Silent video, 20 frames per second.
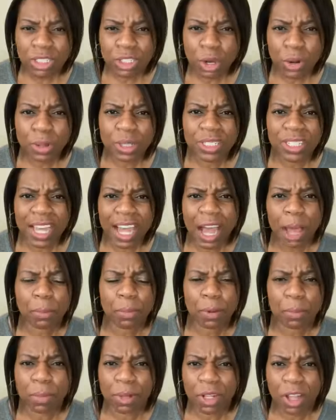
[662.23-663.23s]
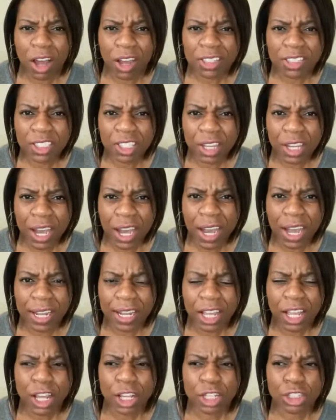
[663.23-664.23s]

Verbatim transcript: it's going to happen belongs to God.